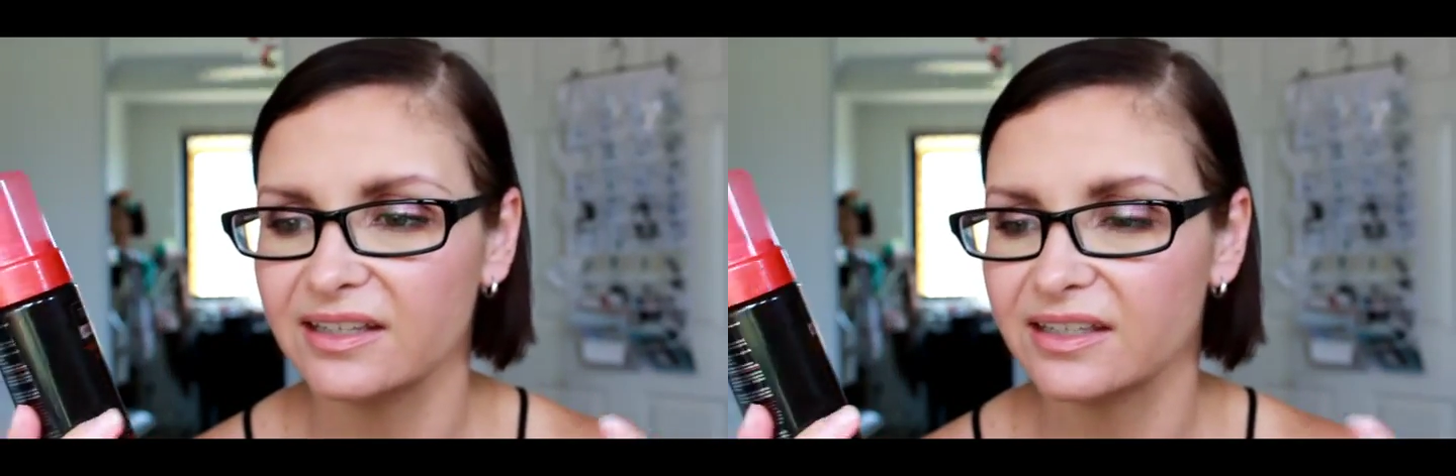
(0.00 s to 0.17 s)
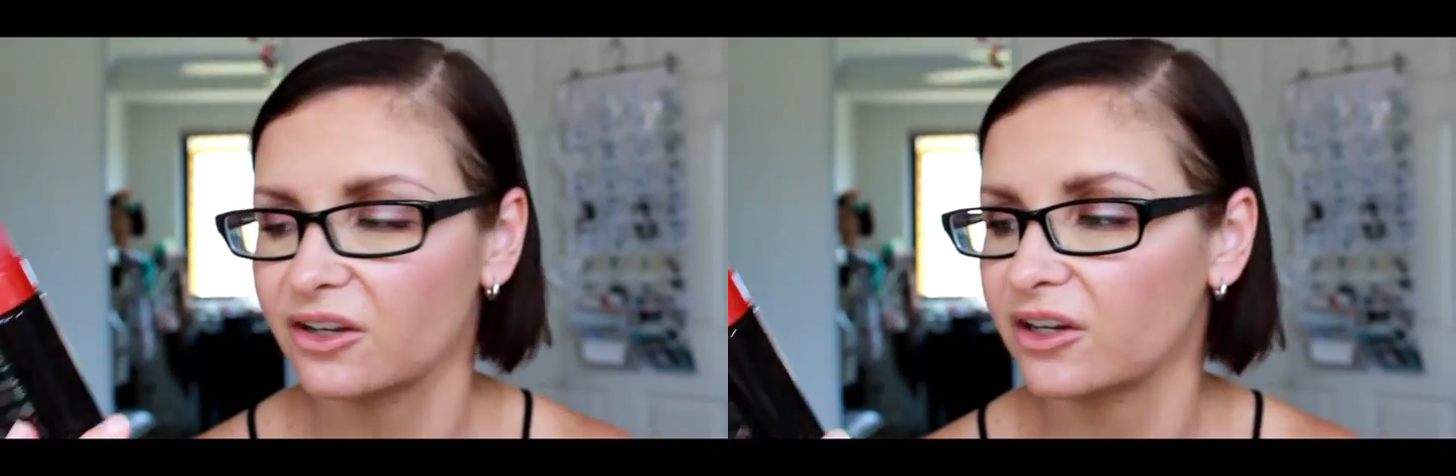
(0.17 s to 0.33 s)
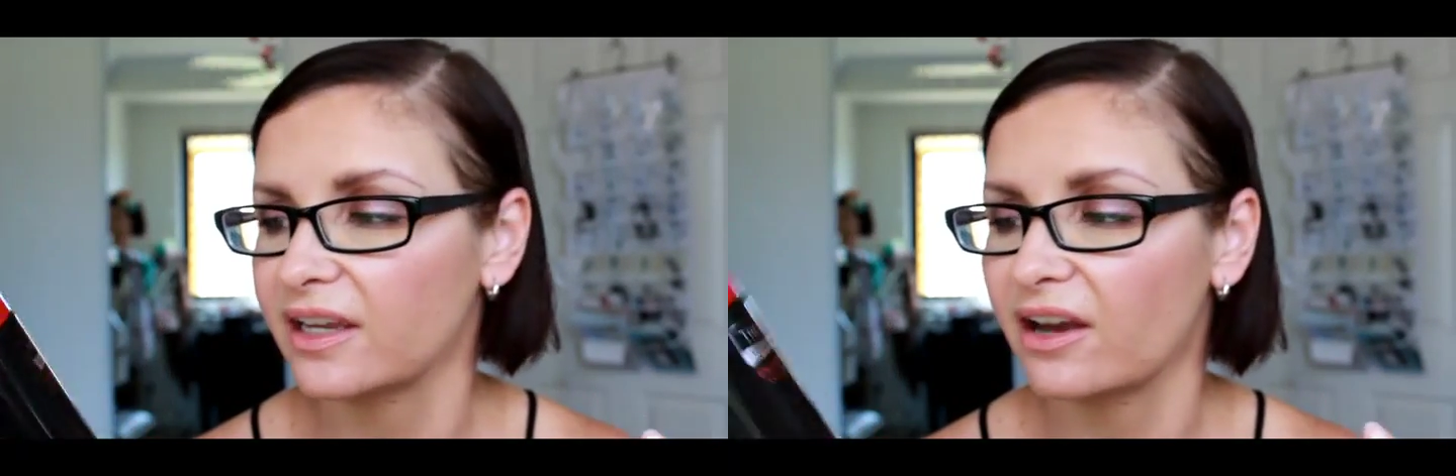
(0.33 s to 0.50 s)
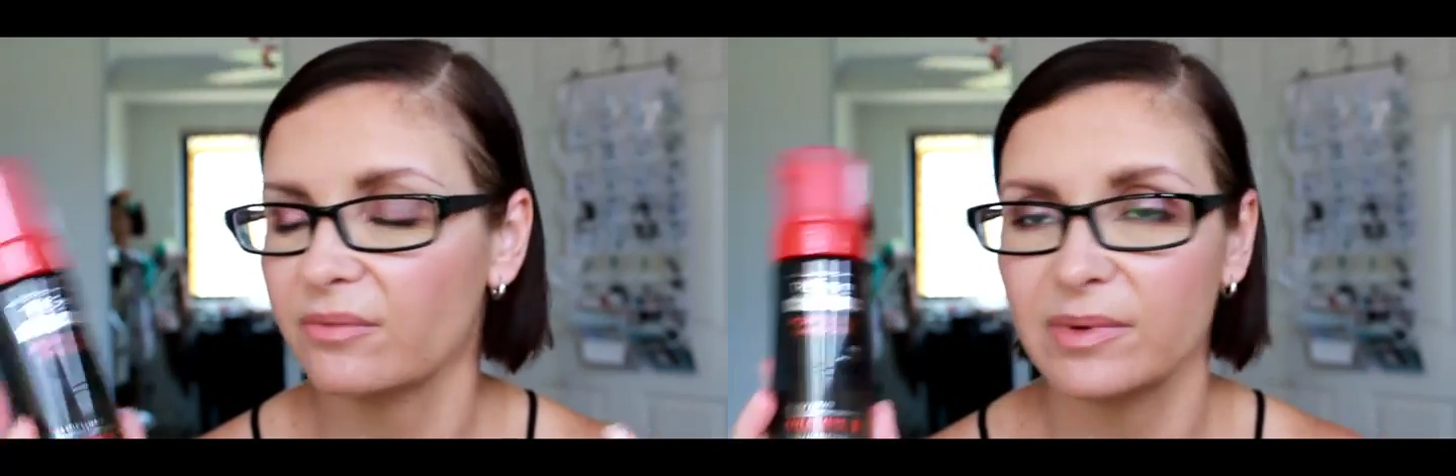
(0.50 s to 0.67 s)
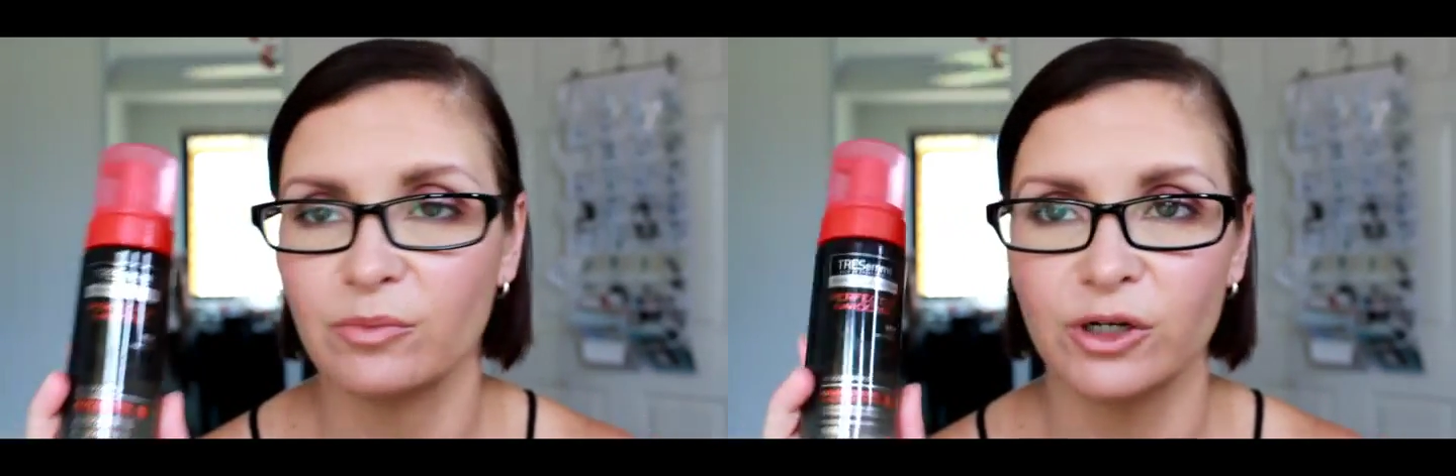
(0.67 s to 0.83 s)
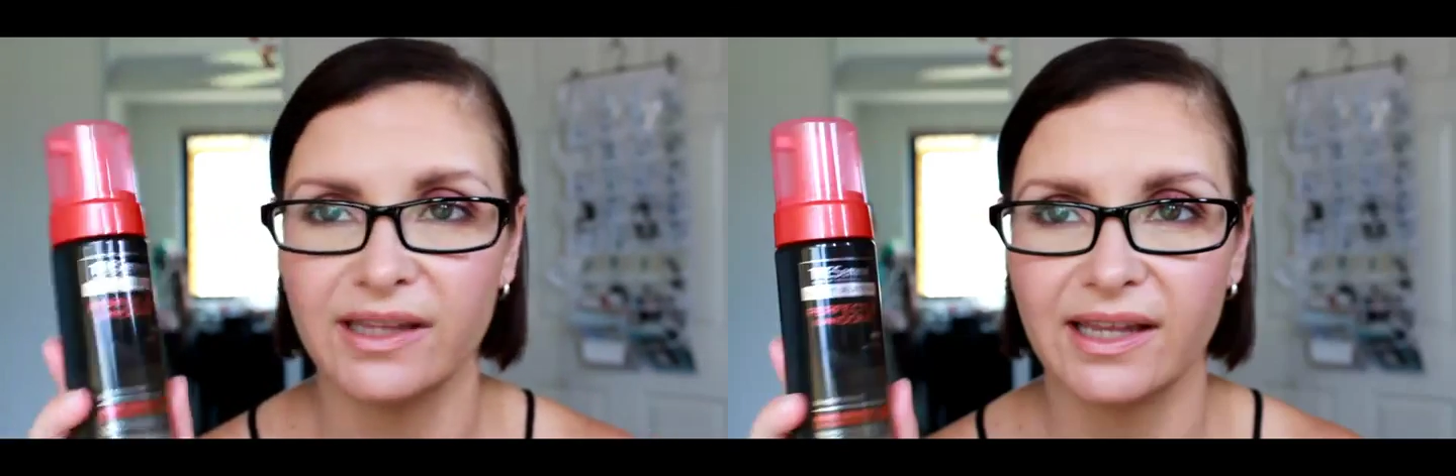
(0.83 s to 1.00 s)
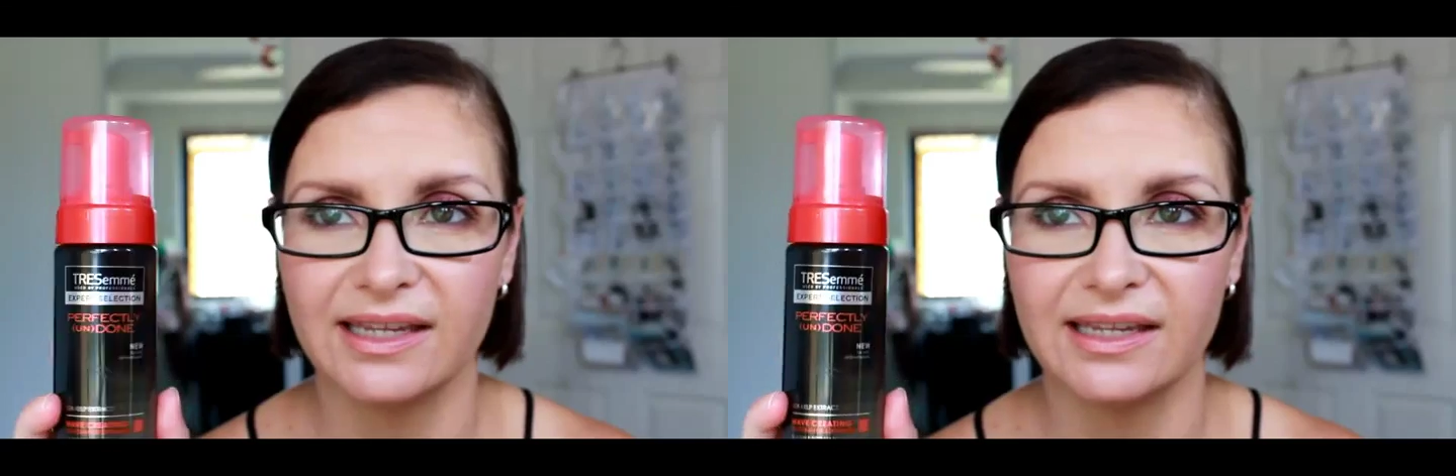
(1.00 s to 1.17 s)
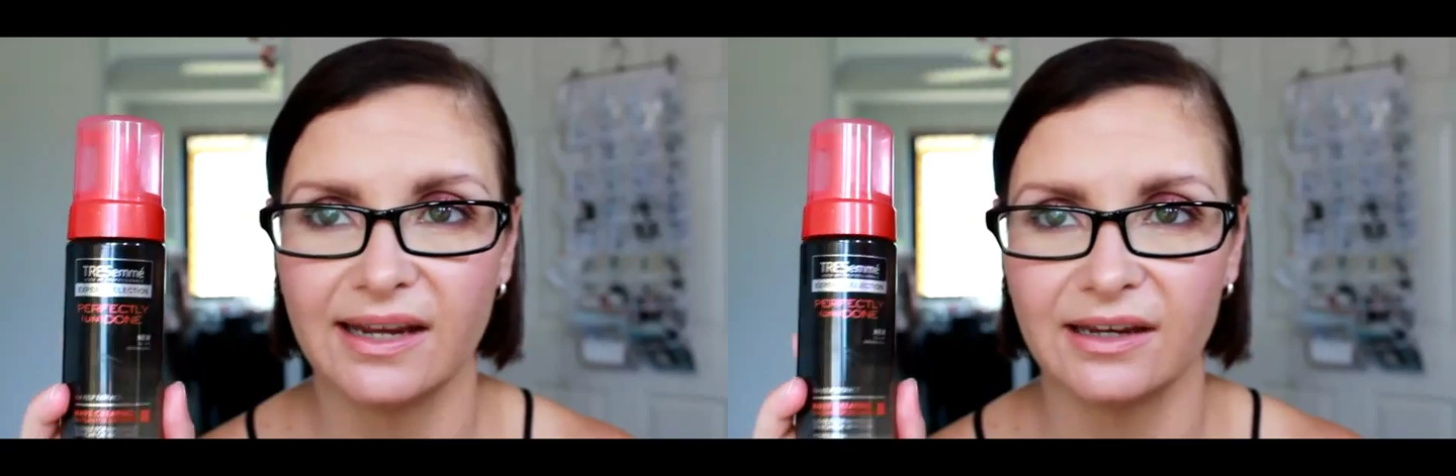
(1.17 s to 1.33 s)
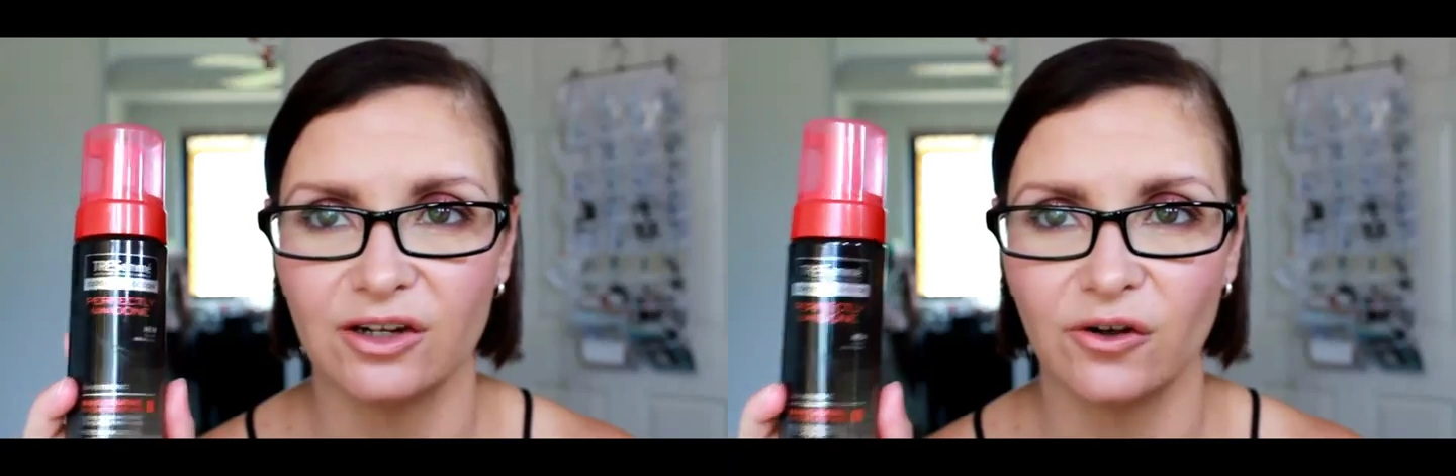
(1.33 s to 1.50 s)
So yeah, I've been putting that
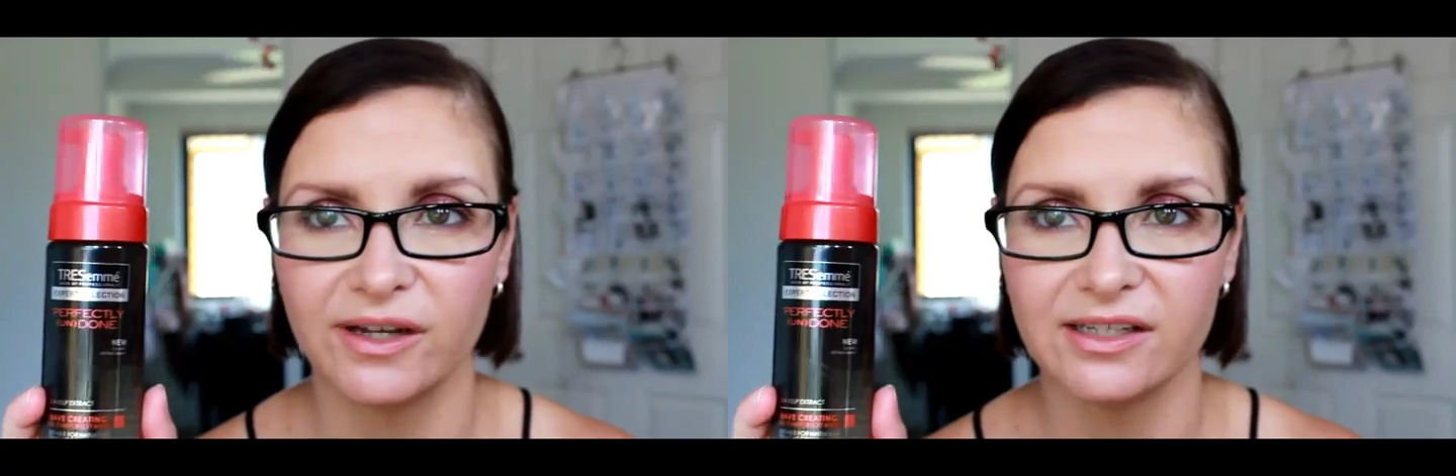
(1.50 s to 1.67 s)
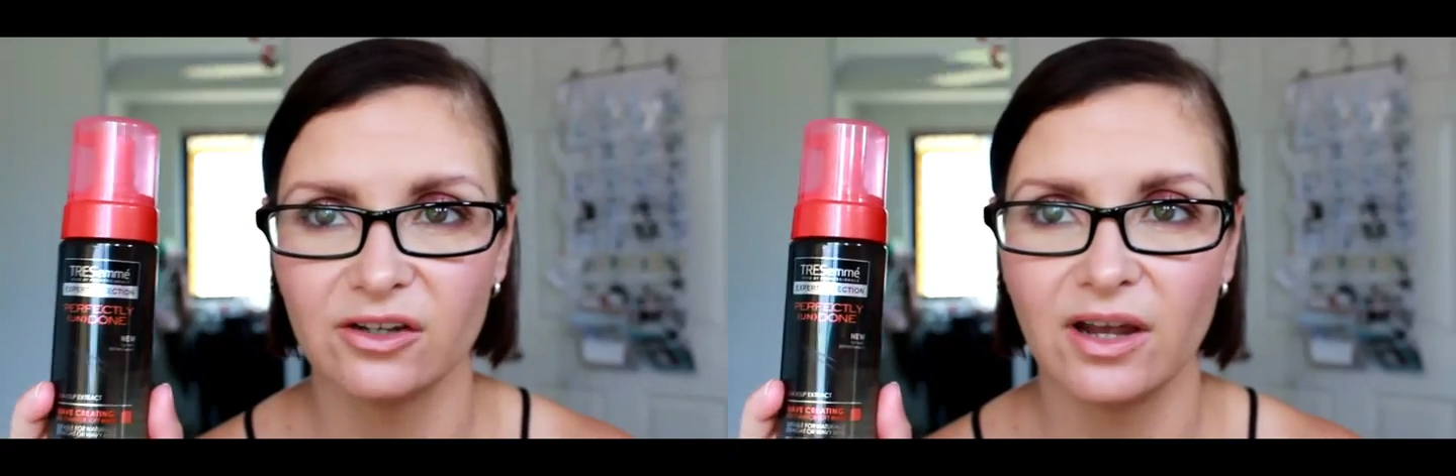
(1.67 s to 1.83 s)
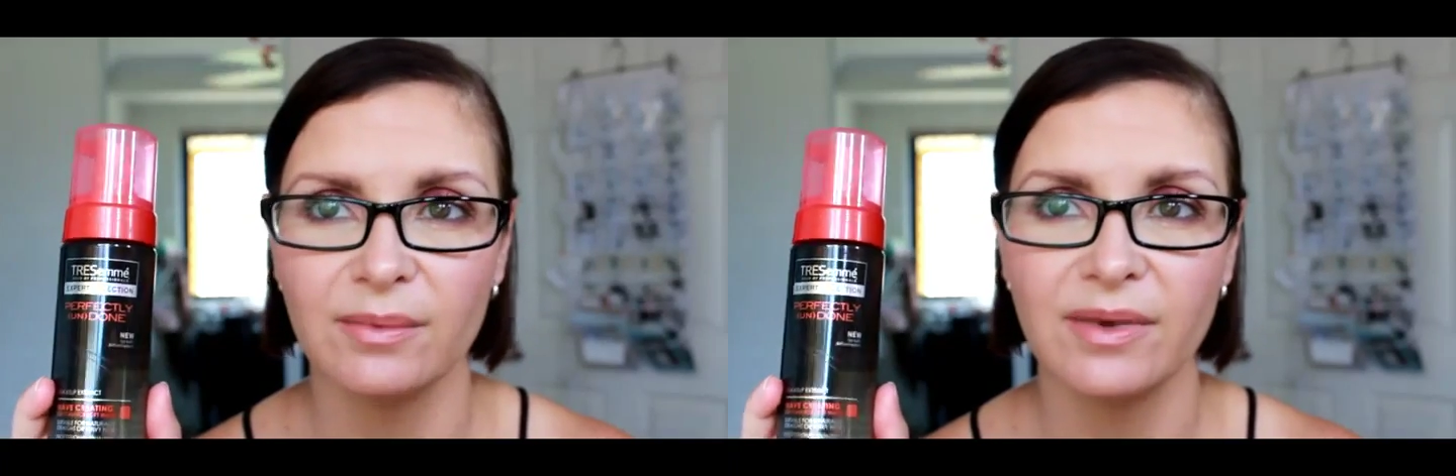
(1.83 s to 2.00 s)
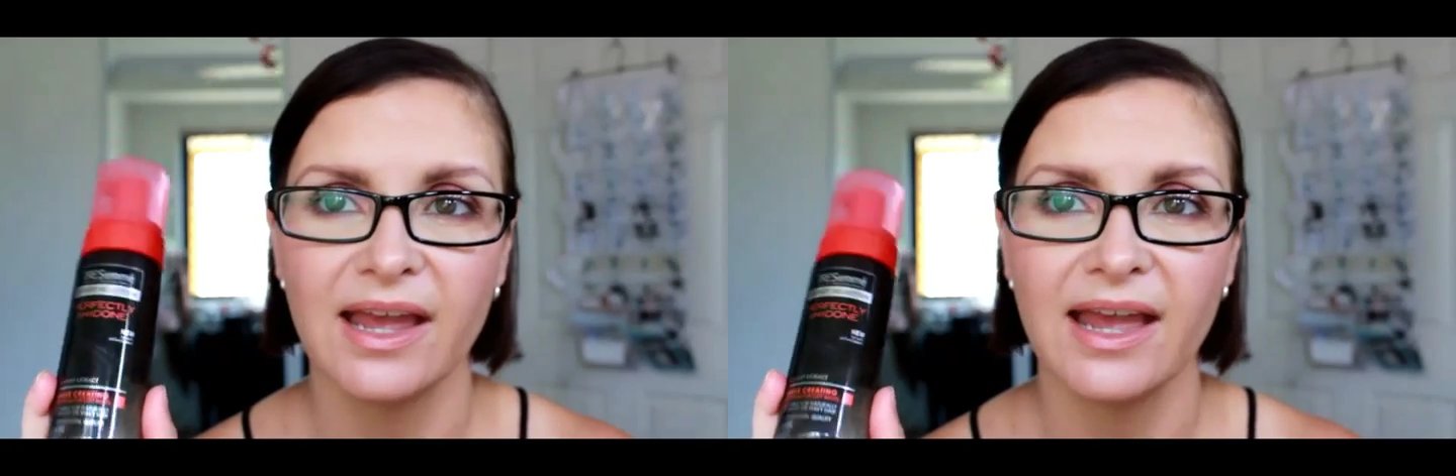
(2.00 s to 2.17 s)
in at night time,